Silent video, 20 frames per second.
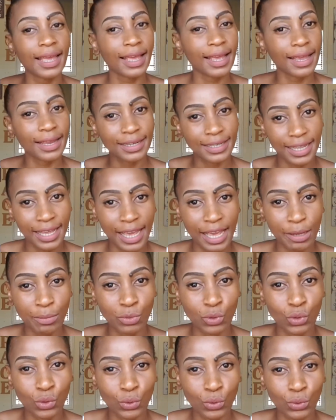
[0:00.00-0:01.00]
It came
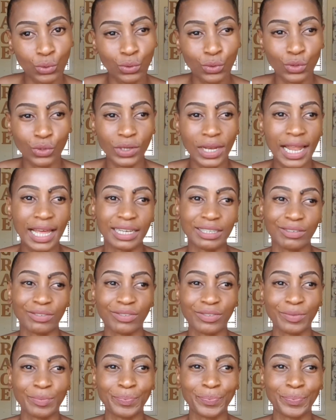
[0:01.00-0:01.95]
to life.